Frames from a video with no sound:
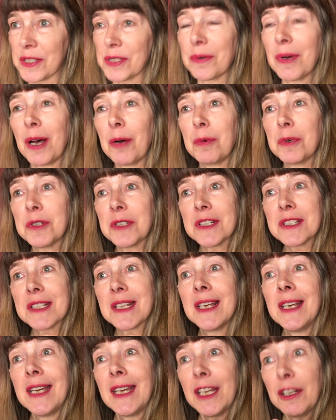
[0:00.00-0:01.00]
So I would just
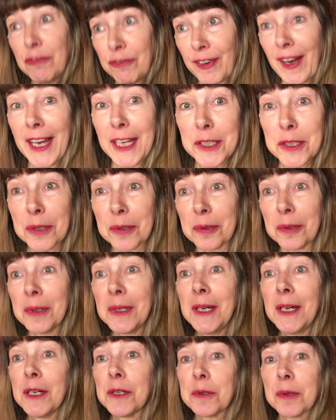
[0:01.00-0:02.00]
invite you
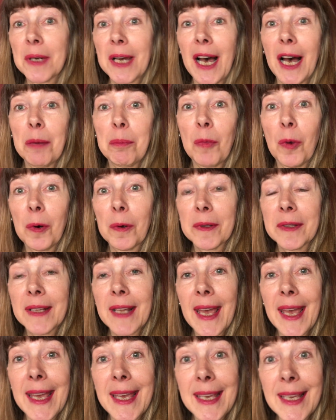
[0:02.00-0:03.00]
to come on
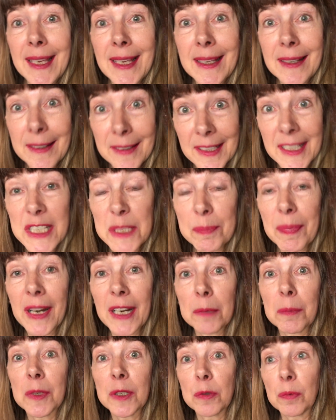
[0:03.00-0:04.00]
an
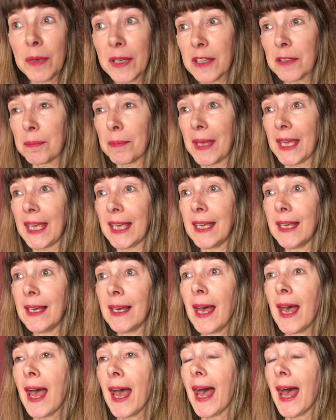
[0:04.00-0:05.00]
experiment with me,
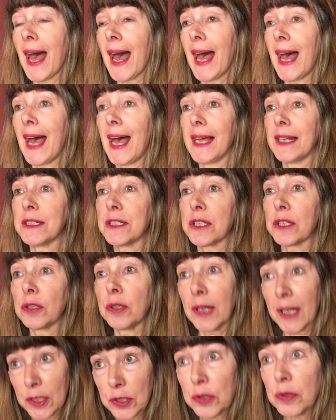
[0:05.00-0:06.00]
and
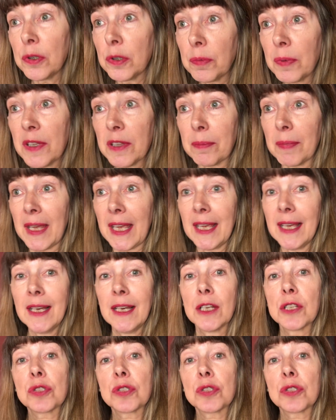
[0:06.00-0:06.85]
you can do it with me.